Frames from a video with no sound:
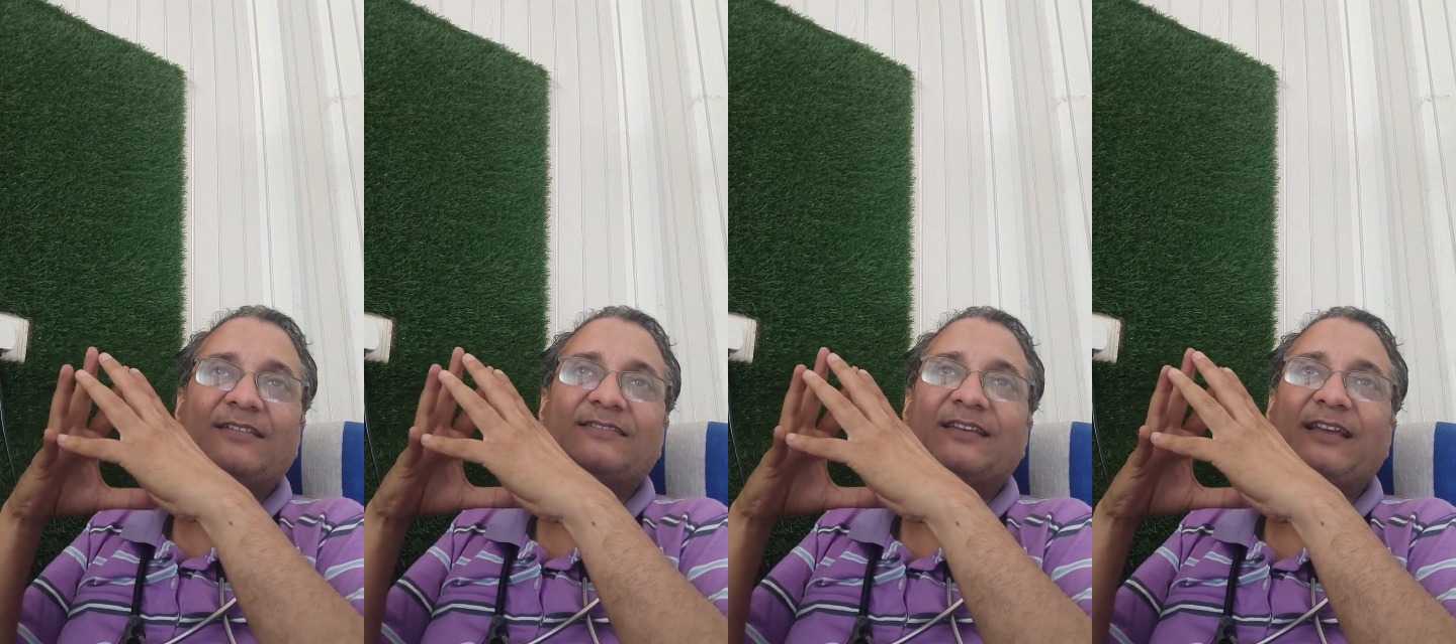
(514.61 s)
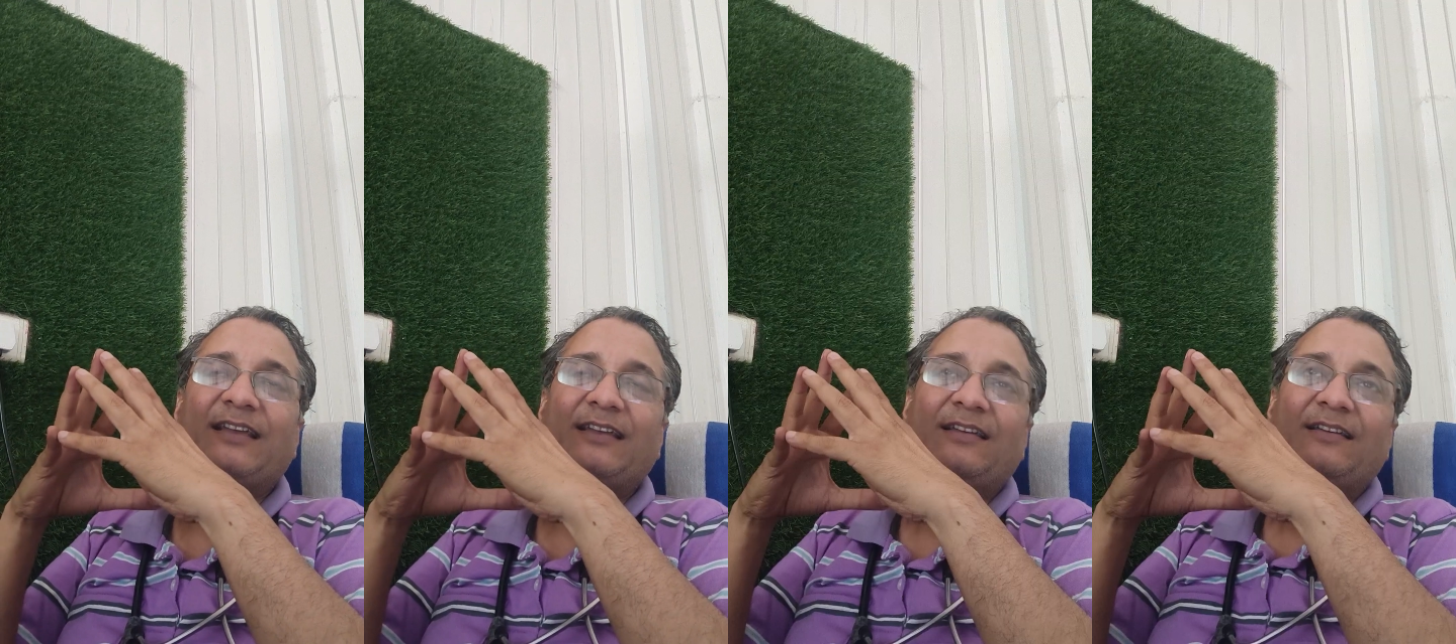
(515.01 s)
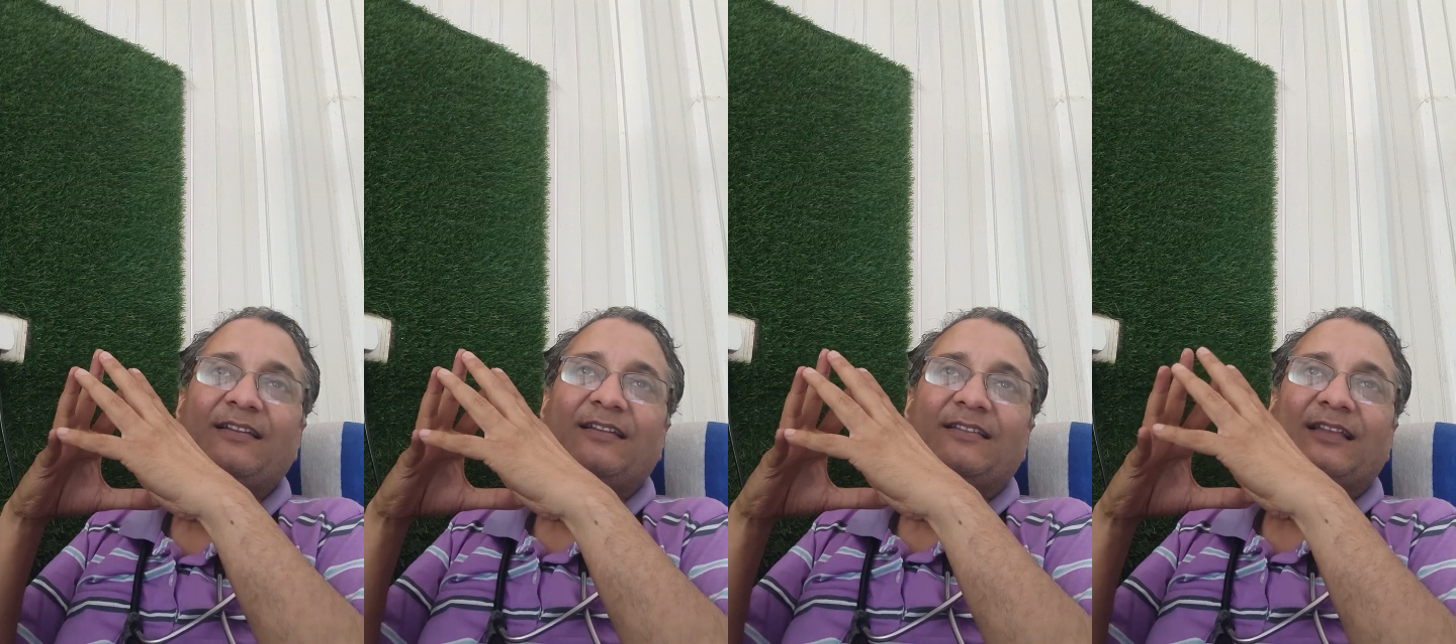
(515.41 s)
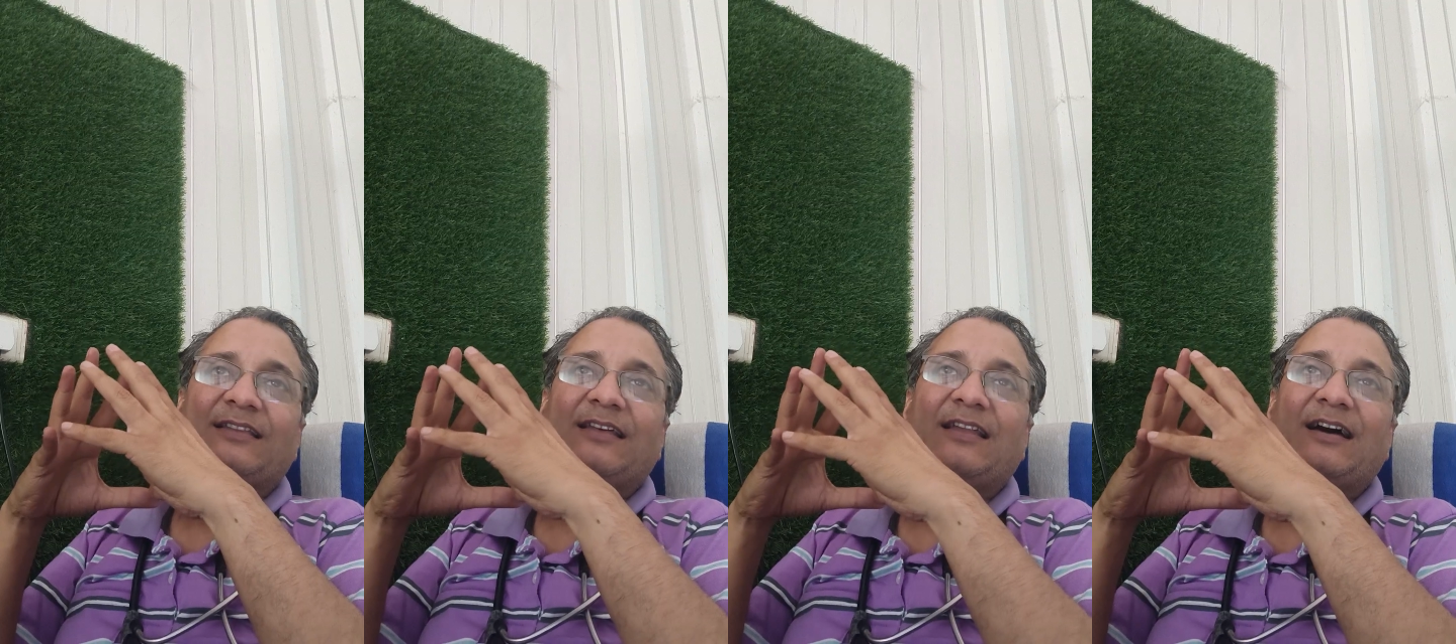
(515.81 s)
say
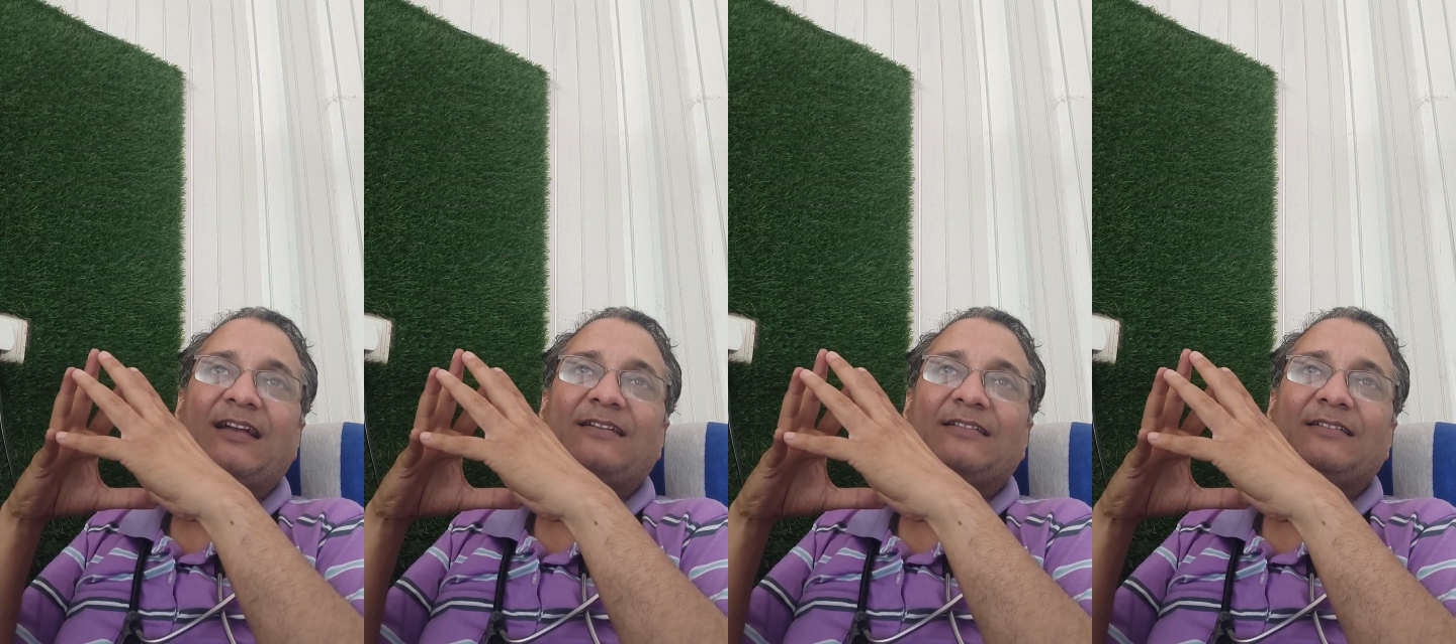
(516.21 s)
that there are